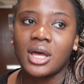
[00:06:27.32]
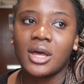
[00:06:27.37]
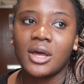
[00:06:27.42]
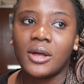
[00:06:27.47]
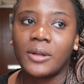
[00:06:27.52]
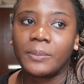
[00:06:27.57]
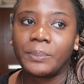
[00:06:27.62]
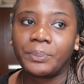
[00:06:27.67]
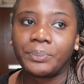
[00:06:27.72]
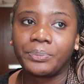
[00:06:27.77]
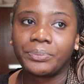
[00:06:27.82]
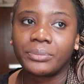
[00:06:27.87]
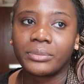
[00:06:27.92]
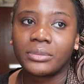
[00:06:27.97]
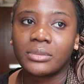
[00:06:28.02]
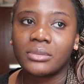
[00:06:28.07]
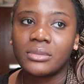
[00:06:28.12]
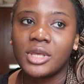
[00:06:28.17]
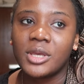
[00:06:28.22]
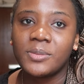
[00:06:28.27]

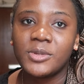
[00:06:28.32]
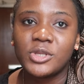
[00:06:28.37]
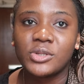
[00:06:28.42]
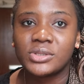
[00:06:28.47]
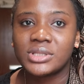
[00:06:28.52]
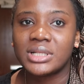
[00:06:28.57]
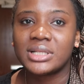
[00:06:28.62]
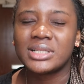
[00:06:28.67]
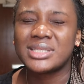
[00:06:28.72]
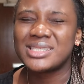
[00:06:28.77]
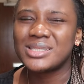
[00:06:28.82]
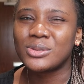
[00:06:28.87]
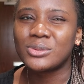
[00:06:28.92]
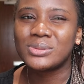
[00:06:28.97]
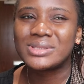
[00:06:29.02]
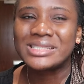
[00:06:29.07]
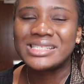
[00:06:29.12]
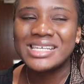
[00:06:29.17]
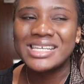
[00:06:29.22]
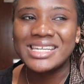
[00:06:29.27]
Maybe use a
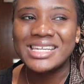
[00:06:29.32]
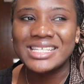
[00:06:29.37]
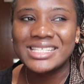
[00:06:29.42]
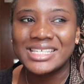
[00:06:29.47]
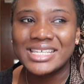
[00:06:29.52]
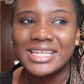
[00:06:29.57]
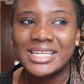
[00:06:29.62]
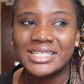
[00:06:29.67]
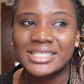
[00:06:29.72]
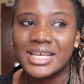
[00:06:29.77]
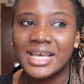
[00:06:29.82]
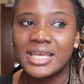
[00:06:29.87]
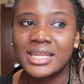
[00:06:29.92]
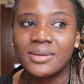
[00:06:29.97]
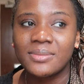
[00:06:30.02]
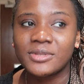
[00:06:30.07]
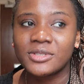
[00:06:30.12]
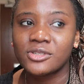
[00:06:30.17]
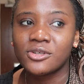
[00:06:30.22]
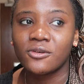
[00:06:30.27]
little teeny
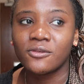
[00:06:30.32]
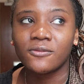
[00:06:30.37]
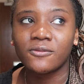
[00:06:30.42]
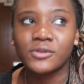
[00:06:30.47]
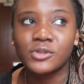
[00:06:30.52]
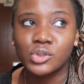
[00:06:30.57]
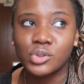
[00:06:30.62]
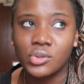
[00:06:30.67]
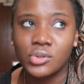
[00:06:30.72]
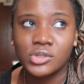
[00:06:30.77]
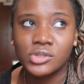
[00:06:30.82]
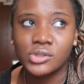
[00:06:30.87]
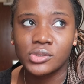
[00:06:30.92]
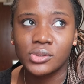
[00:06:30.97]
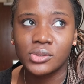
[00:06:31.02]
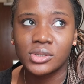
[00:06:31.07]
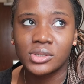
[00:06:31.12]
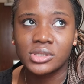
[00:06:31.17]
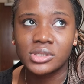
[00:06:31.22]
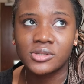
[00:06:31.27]
tiny bit of soy
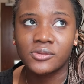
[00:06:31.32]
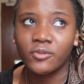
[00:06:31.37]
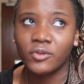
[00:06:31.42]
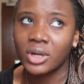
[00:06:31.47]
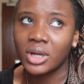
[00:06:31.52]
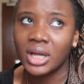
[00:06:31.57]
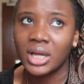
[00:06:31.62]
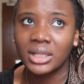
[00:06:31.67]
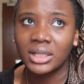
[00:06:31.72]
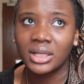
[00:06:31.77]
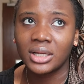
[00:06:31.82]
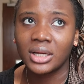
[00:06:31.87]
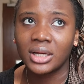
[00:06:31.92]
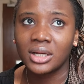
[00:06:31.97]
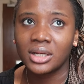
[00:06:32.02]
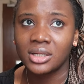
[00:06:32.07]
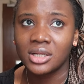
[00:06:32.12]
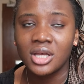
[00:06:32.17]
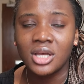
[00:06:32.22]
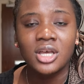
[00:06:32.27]
sauce for
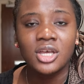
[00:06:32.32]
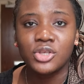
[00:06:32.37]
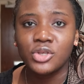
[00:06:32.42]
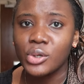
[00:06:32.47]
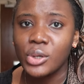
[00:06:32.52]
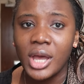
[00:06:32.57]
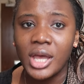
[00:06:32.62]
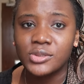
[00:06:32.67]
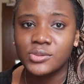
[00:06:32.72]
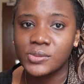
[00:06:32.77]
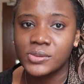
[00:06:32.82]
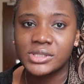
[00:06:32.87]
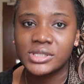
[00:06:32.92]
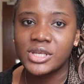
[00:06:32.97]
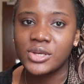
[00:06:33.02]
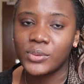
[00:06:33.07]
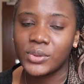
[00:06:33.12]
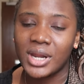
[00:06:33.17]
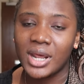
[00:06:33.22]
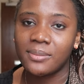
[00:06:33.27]
color. You guys will
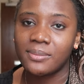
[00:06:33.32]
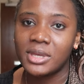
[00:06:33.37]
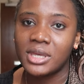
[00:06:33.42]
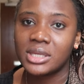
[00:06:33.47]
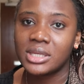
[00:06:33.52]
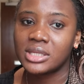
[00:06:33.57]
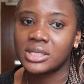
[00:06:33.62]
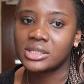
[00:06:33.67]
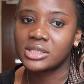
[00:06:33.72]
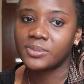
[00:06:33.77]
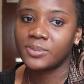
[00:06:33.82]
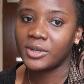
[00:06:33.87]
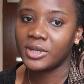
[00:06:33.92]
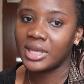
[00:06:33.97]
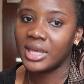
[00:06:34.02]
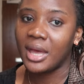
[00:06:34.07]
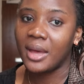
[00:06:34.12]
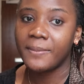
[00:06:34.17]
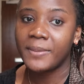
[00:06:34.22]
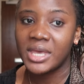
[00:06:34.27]
see when I make it,
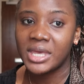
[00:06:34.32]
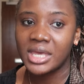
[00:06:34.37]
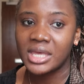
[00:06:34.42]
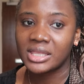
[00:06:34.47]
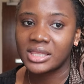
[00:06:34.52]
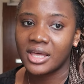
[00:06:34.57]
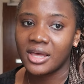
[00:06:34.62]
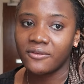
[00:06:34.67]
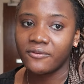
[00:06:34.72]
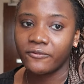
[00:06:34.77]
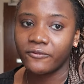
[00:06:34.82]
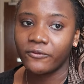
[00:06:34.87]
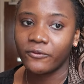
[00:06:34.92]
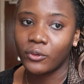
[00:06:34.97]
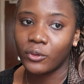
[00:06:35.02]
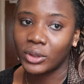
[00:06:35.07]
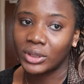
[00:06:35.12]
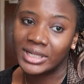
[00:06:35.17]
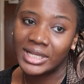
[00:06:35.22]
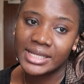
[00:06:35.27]
but yeah, I'm making that
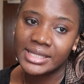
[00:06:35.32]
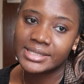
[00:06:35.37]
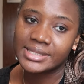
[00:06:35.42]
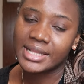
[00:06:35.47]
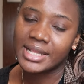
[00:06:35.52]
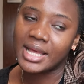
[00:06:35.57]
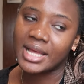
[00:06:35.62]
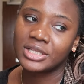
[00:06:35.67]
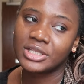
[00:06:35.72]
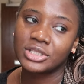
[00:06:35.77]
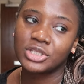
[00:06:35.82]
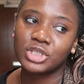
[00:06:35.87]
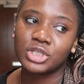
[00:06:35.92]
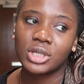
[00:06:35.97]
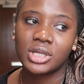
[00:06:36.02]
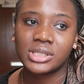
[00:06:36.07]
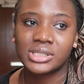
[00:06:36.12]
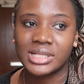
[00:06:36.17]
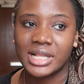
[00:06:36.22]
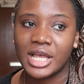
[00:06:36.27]
for late
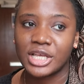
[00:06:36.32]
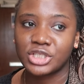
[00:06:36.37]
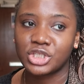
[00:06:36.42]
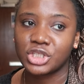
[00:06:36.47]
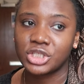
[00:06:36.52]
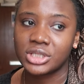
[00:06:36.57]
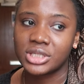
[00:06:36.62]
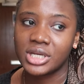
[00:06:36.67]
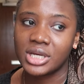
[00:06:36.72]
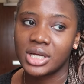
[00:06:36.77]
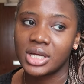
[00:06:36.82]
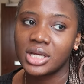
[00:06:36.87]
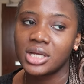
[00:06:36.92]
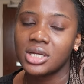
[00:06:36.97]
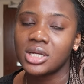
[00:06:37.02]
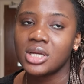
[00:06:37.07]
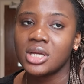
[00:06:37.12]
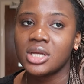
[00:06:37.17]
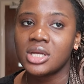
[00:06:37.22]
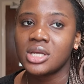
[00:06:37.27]
lunch slash
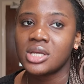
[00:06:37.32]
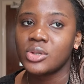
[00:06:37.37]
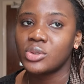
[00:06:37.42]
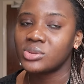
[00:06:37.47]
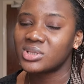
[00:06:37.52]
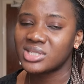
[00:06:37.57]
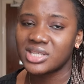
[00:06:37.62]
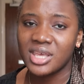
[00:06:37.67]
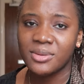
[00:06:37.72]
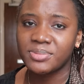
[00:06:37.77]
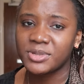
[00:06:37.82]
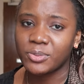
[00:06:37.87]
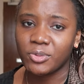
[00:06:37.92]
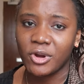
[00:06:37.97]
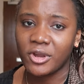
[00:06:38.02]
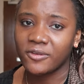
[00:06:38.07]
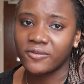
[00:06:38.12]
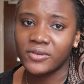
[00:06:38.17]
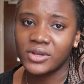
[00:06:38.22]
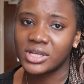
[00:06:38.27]
dinner. Skipped
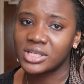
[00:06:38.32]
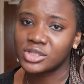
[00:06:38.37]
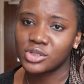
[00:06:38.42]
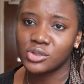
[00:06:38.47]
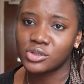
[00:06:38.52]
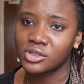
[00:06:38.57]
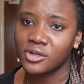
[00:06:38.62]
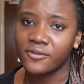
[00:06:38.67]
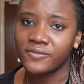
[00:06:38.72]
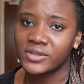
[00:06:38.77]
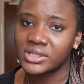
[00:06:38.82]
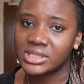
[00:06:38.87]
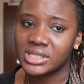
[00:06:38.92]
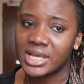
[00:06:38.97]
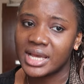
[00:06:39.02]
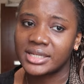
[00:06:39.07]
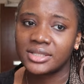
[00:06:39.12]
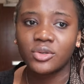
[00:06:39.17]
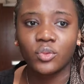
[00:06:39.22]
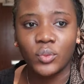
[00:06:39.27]
breakfast because
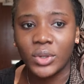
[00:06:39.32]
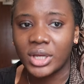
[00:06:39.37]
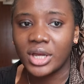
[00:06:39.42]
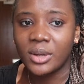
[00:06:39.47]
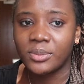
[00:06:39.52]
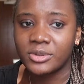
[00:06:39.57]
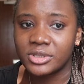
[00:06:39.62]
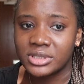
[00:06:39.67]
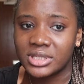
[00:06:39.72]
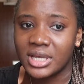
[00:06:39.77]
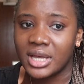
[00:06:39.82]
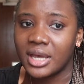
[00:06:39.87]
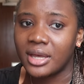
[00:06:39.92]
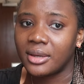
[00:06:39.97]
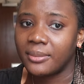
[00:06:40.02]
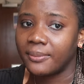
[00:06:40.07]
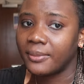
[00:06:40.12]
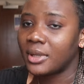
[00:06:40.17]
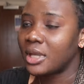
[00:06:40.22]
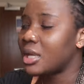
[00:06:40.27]
obviously I didn't wake up on
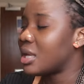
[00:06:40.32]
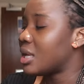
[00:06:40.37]
time.